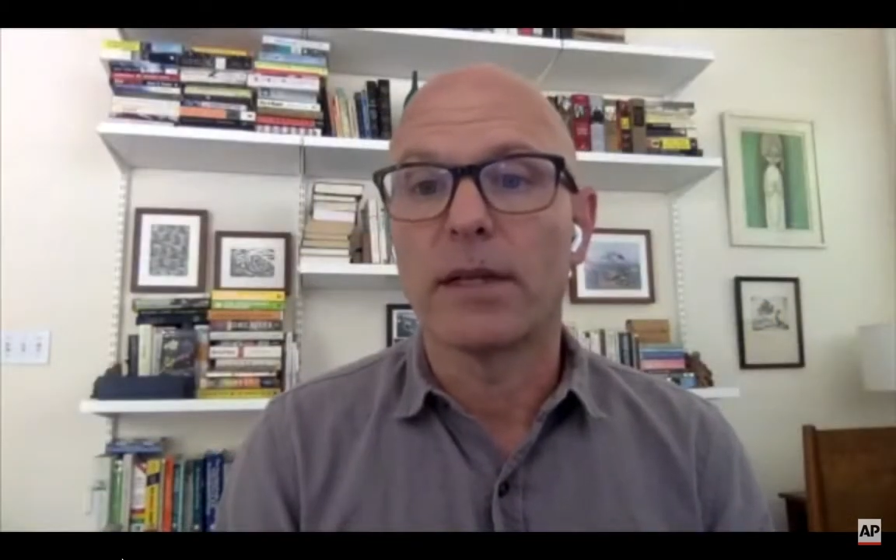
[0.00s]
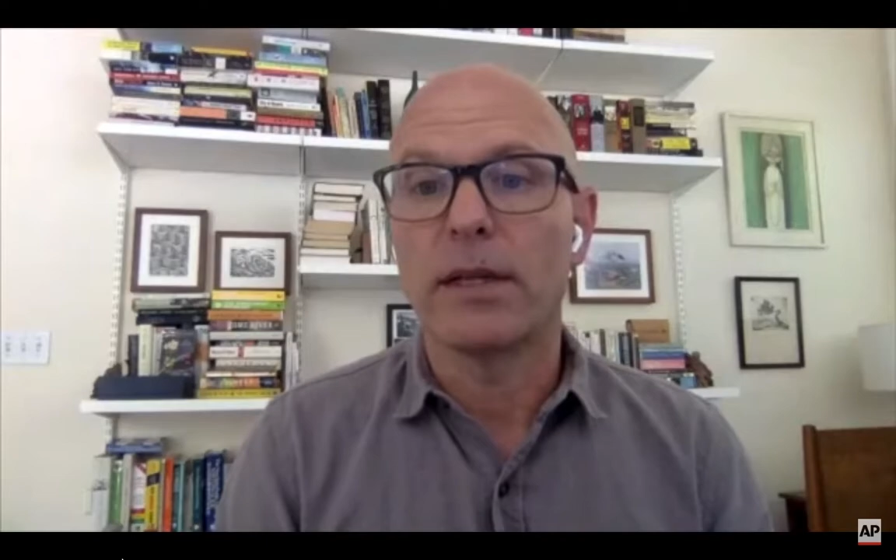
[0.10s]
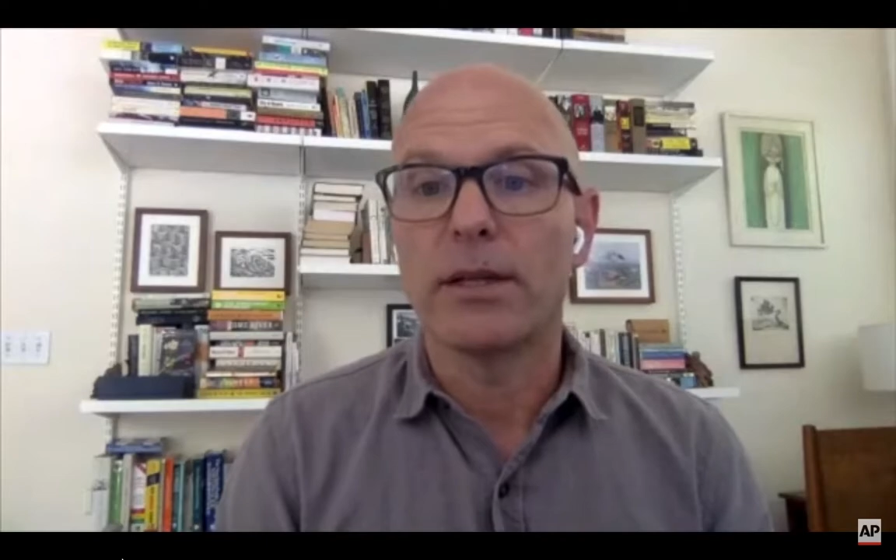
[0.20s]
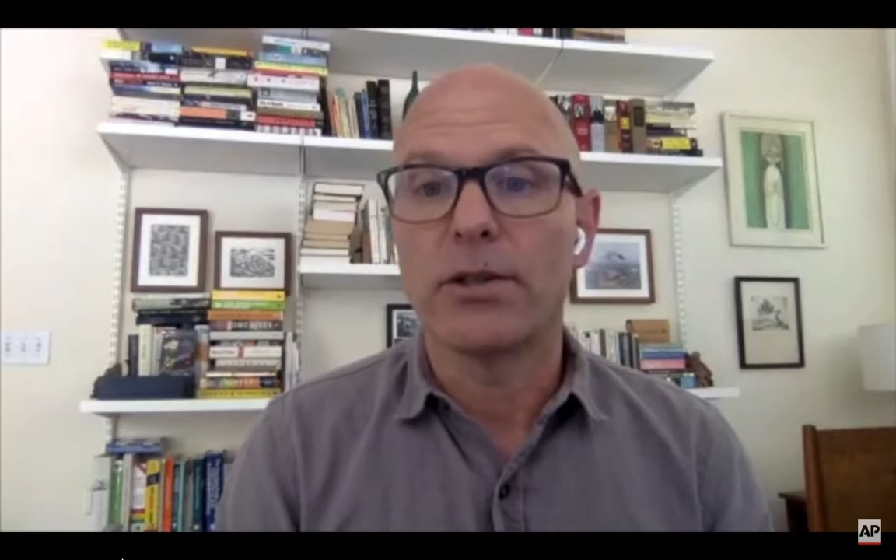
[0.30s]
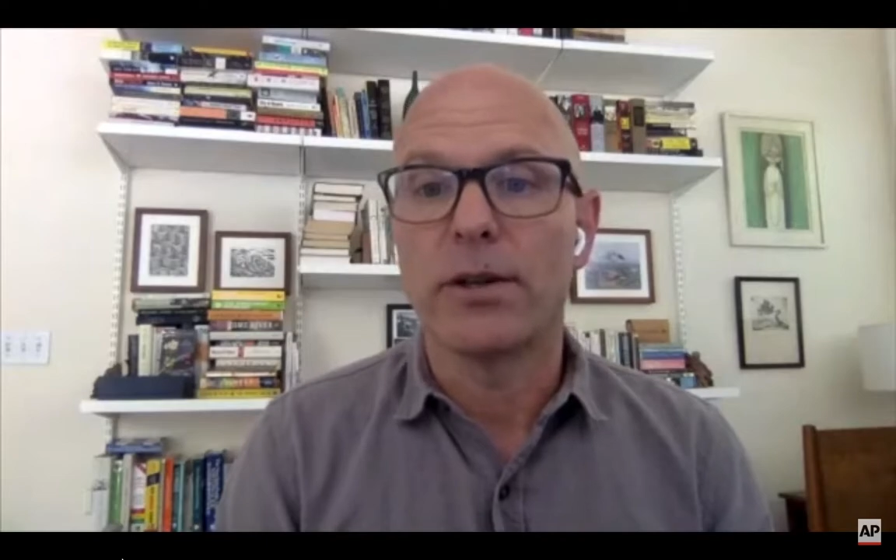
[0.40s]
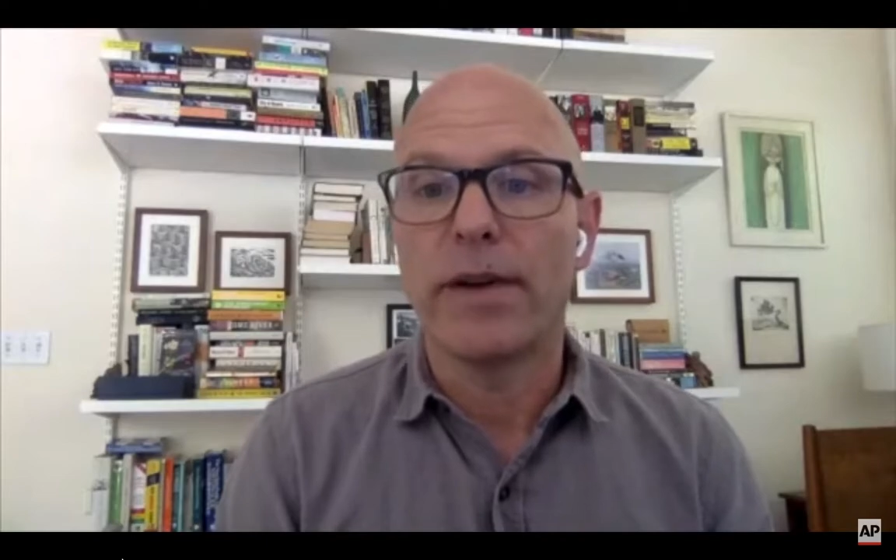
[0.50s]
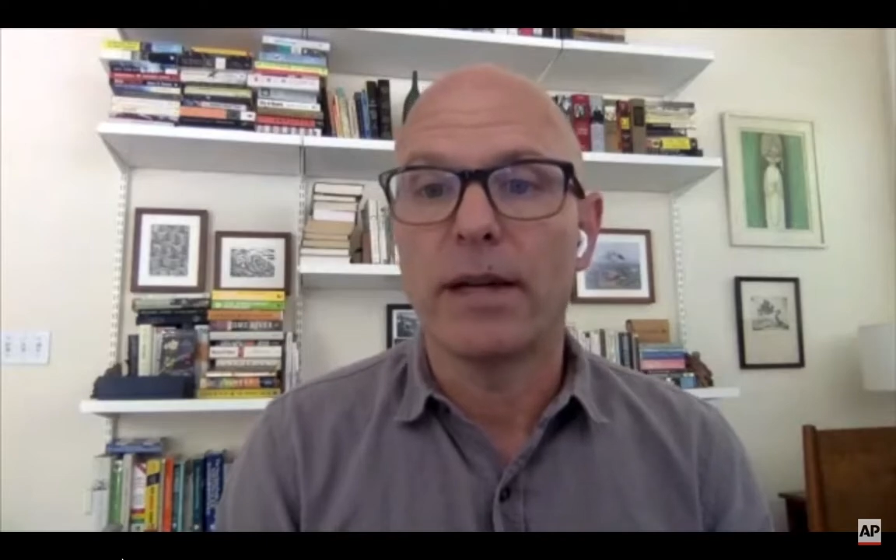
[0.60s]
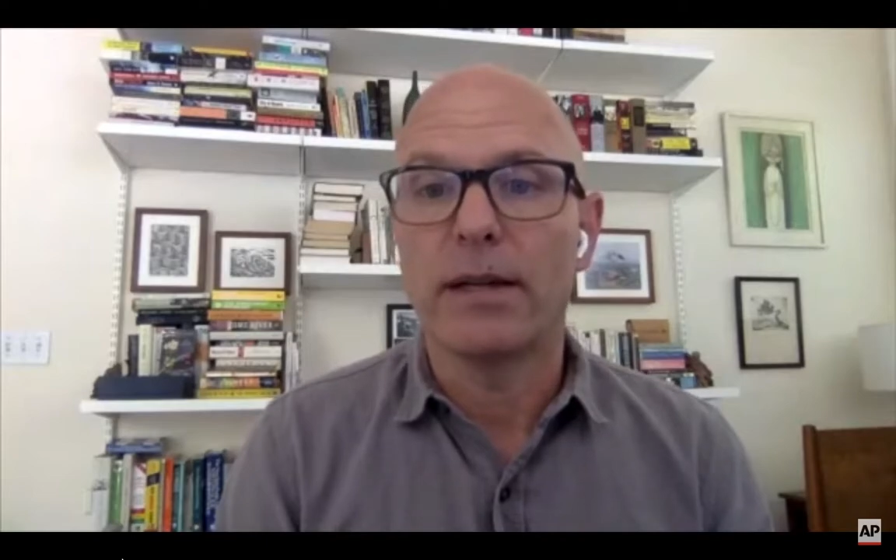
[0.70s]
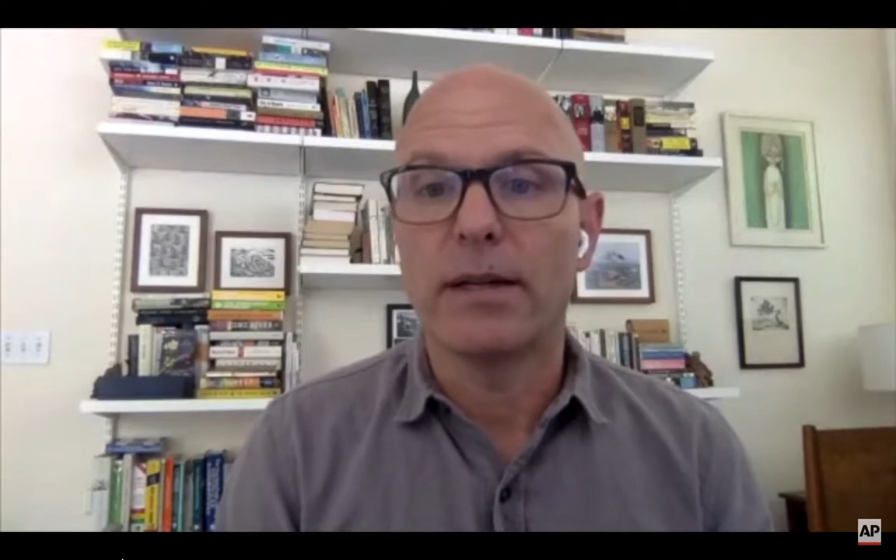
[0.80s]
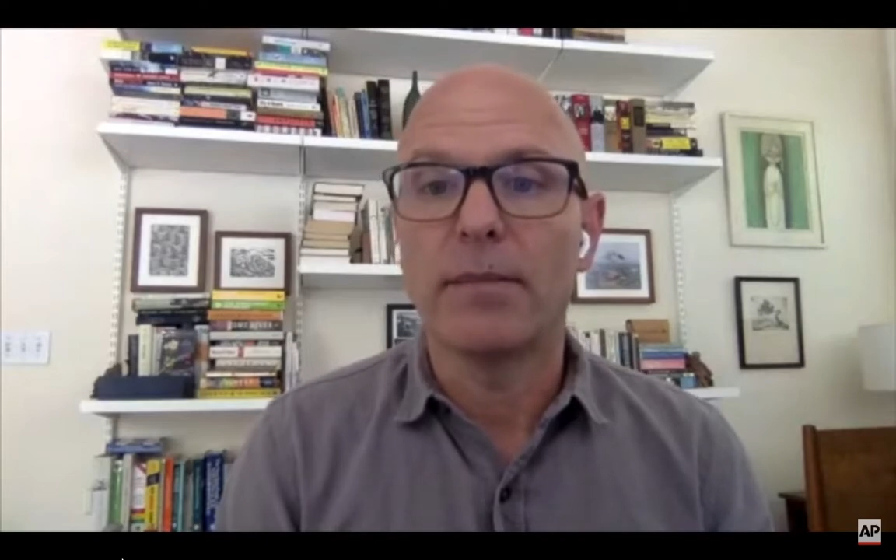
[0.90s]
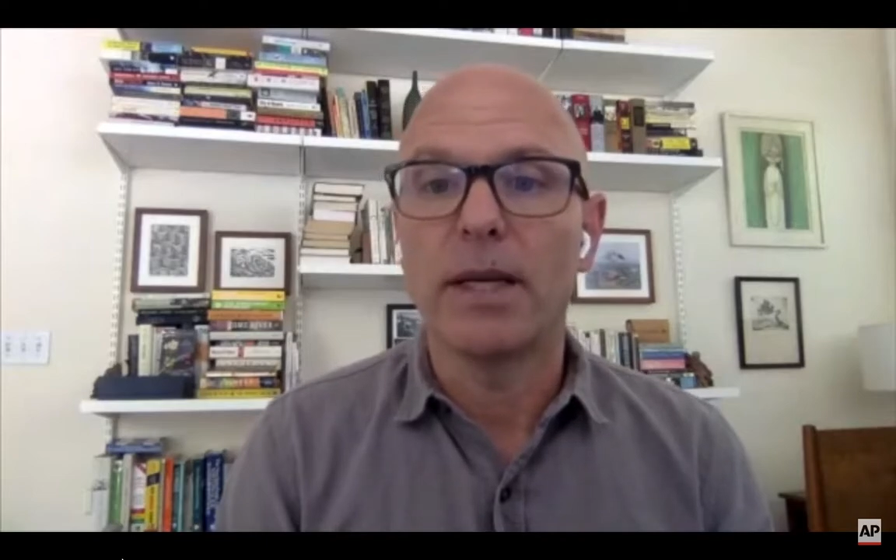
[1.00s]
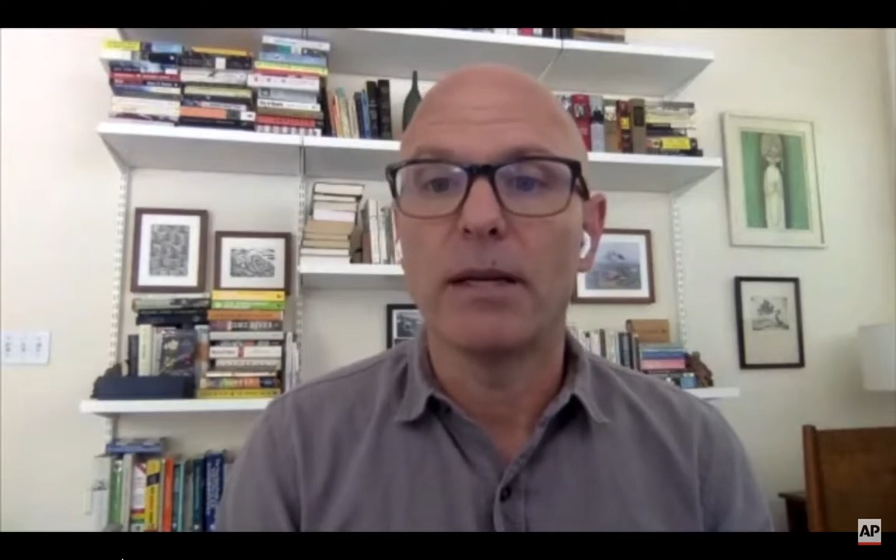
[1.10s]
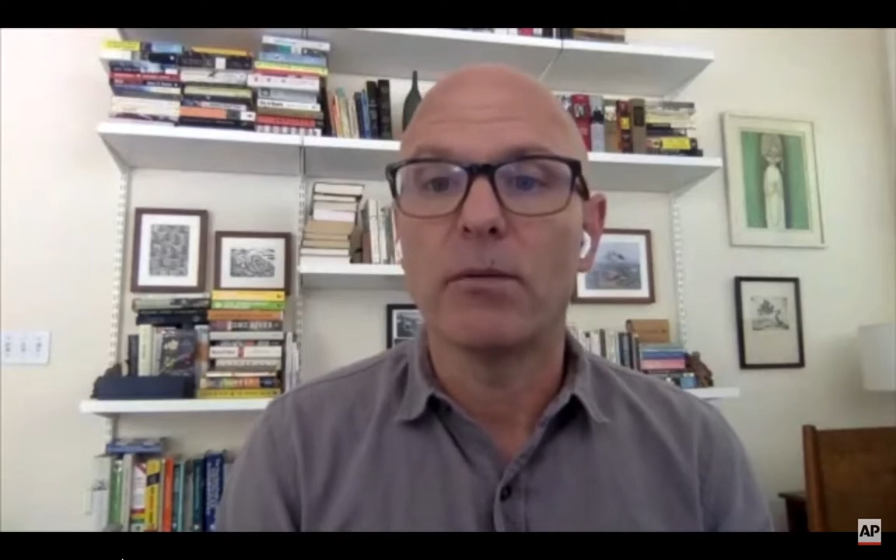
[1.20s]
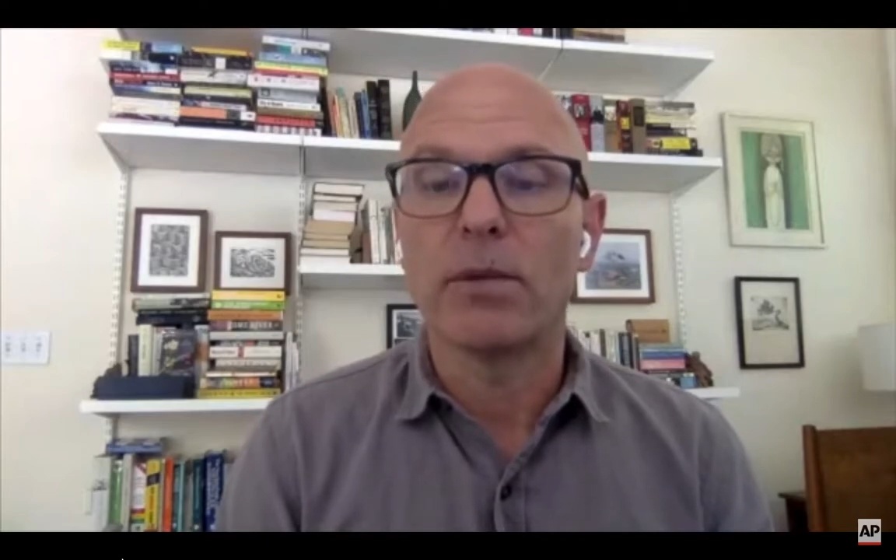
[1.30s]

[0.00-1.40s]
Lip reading: condition of anonymity